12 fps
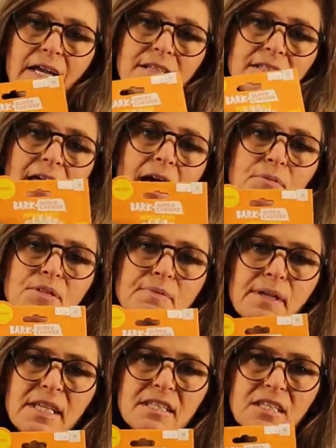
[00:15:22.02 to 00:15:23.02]
it helps
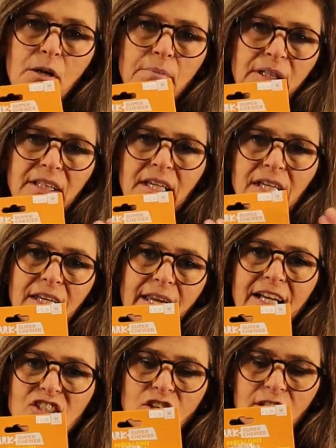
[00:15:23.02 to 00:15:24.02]
me start building
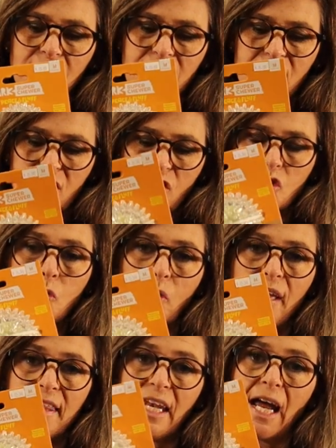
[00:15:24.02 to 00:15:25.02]
connection. This is a
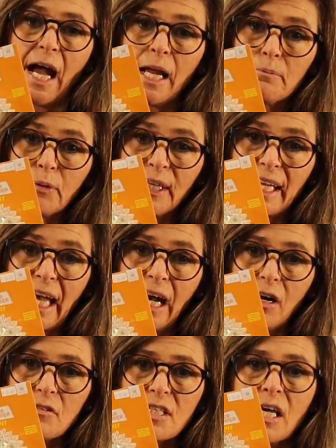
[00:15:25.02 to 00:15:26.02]
toy that I bring
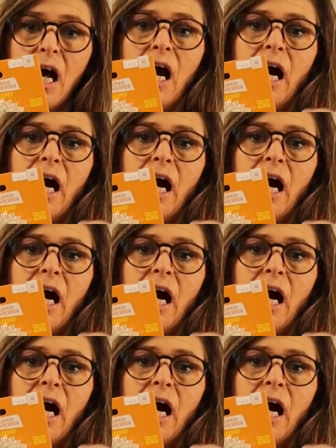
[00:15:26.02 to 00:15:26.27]
out.